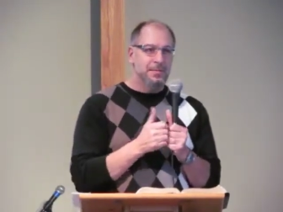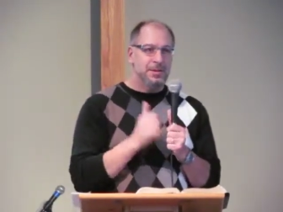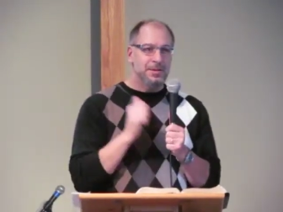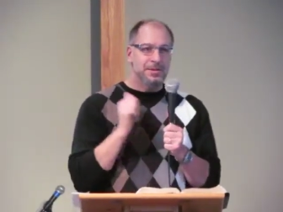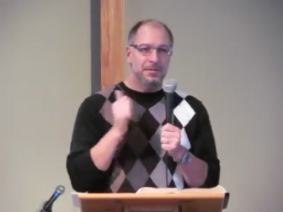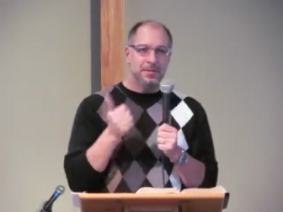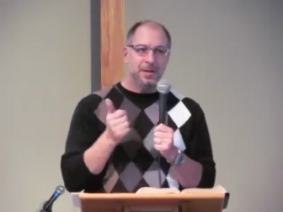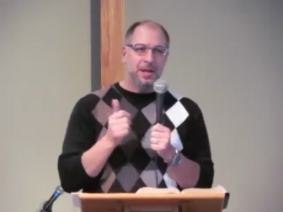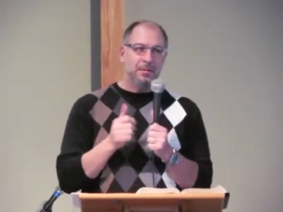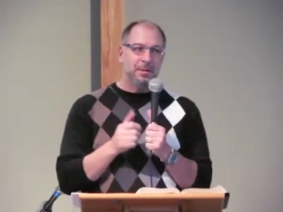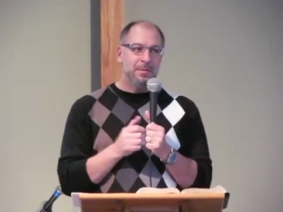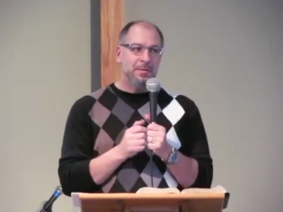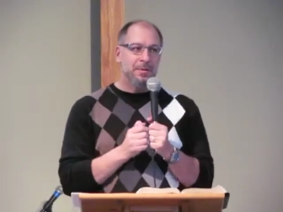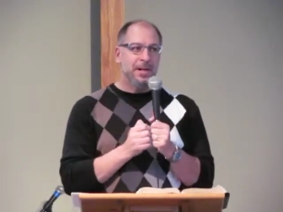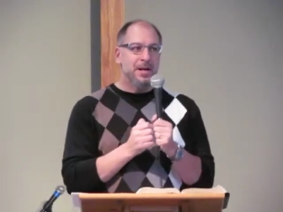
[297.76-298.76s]
Christopher and
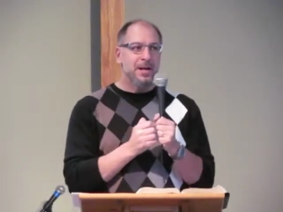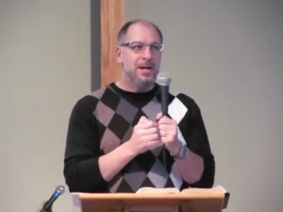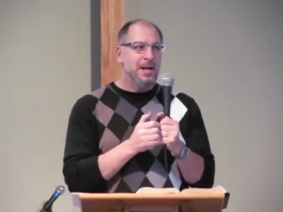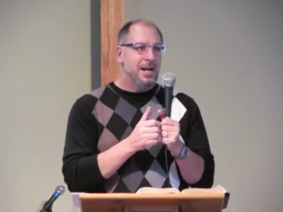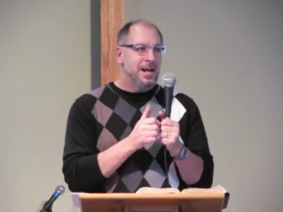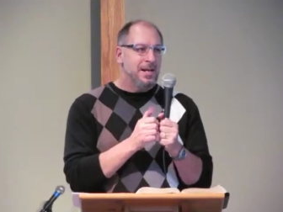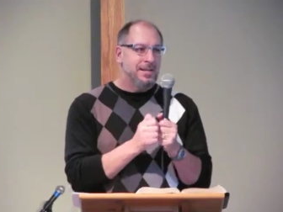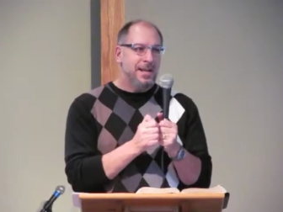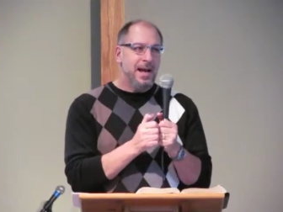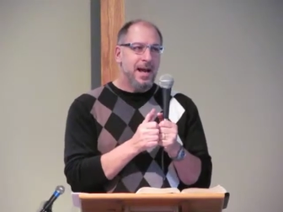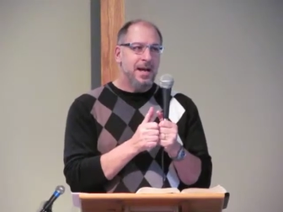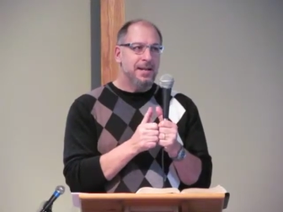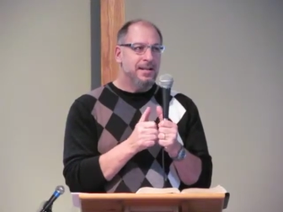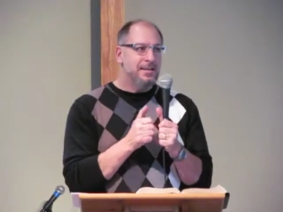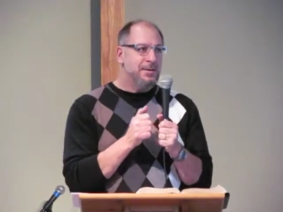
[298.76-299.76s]
Emily were there.
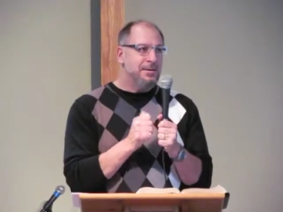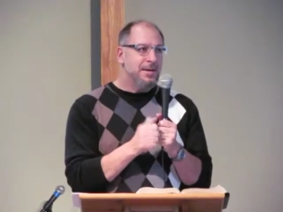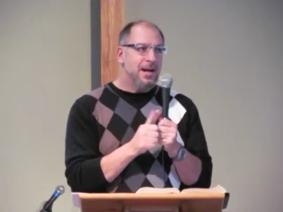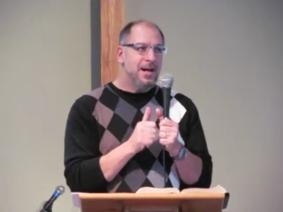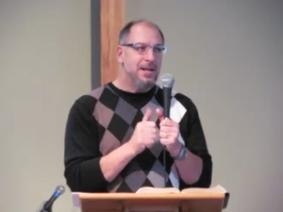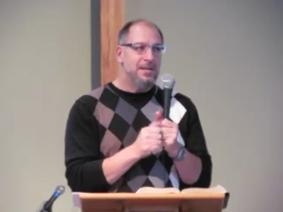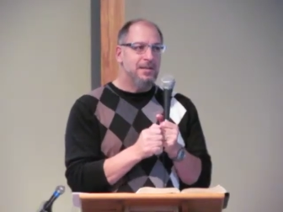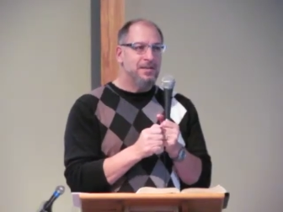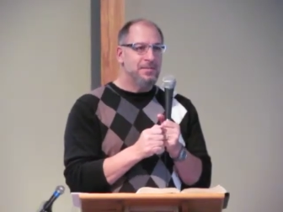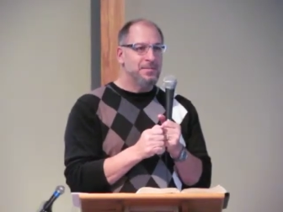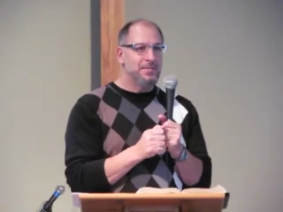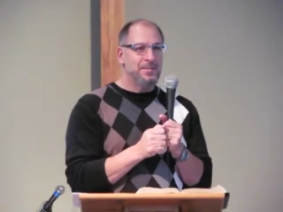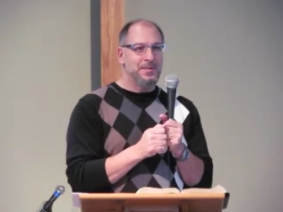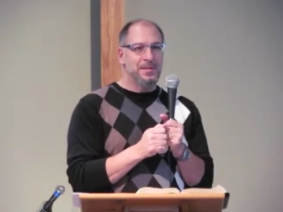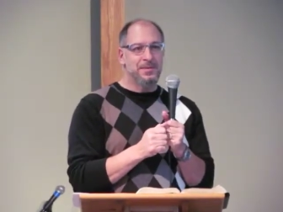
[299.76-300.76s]
Dad, turn on
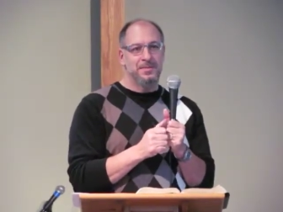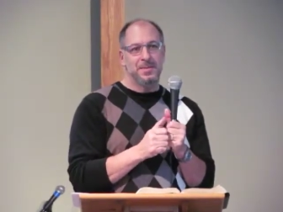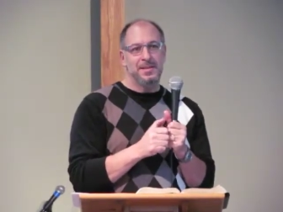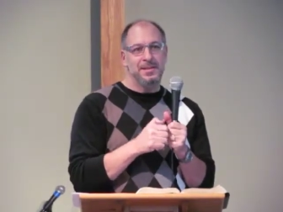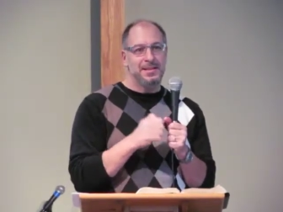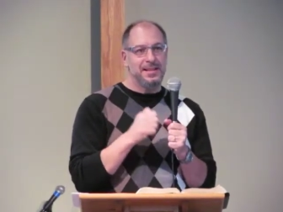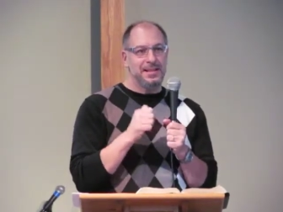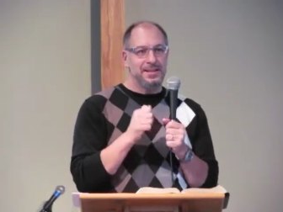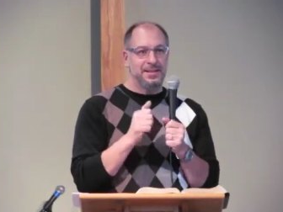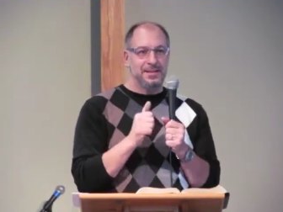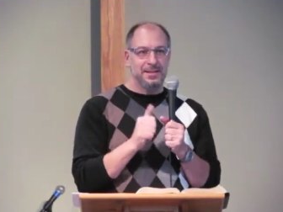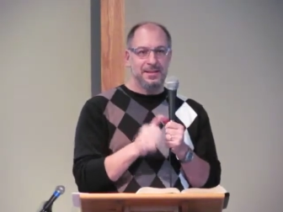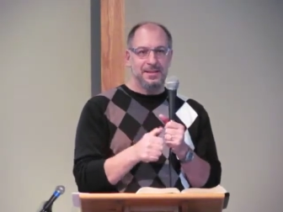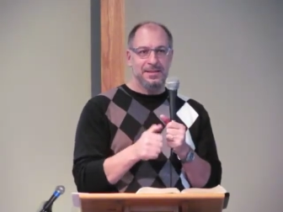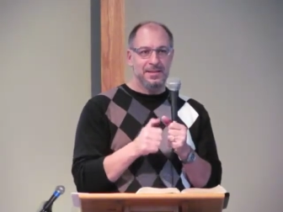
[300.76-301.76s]
uh, One Thing.
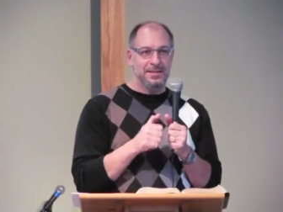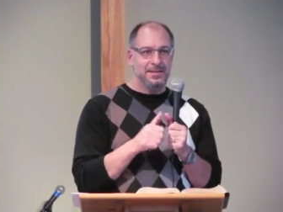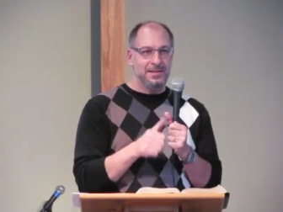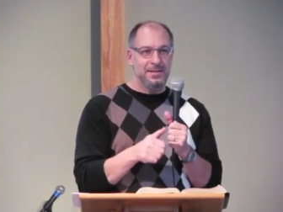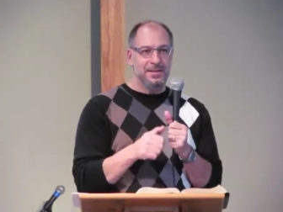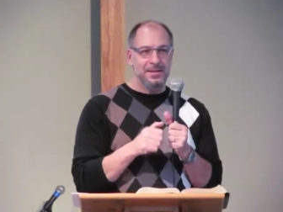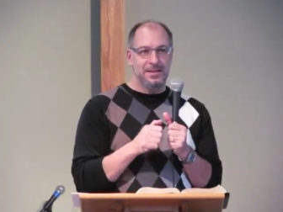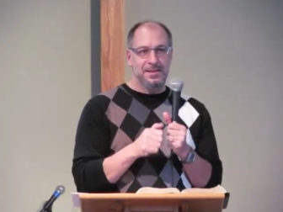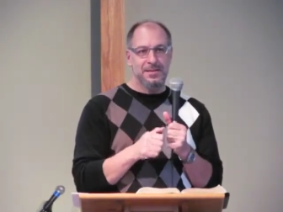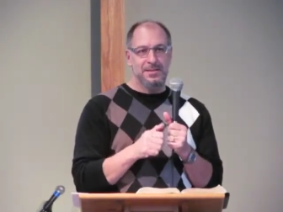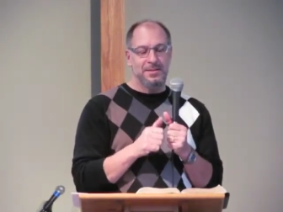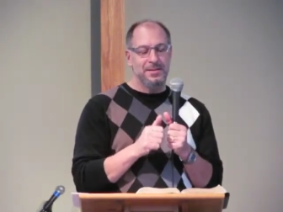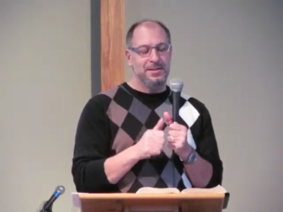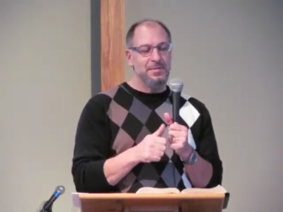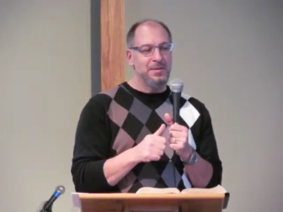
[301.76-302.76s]
There, you
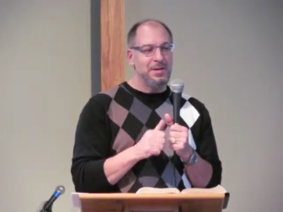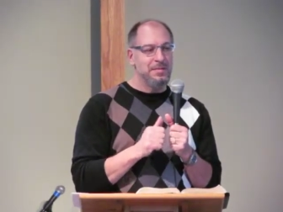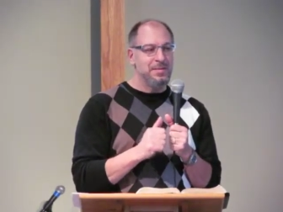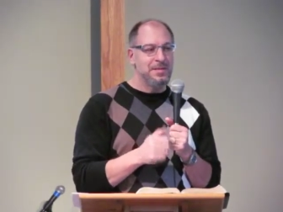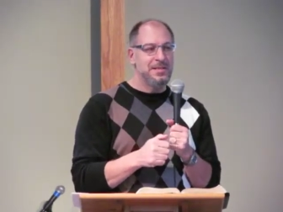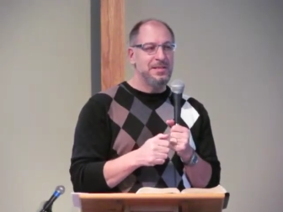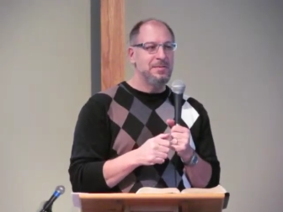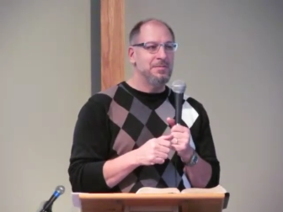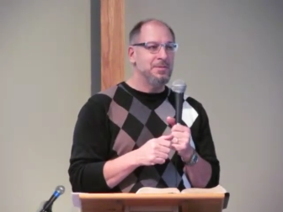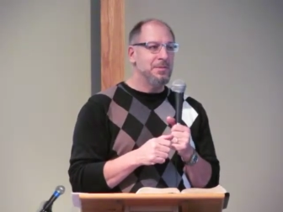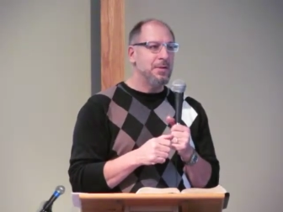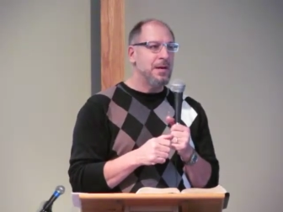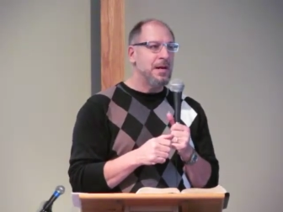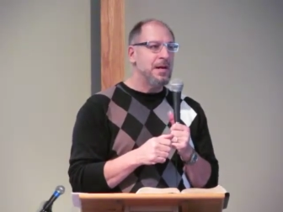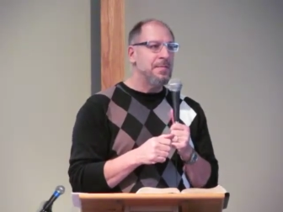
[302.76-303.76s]
know, he wanted me to see what was
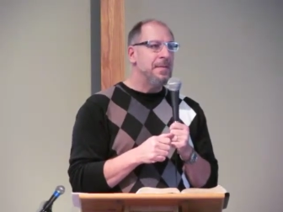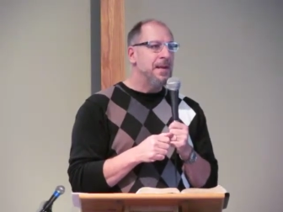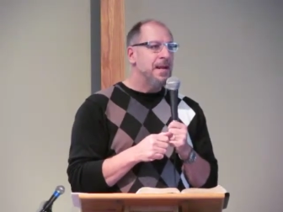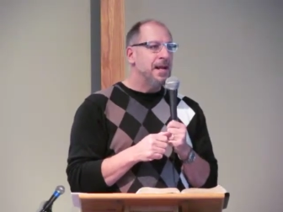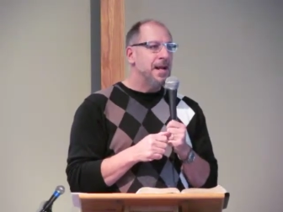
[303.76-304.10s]
going on.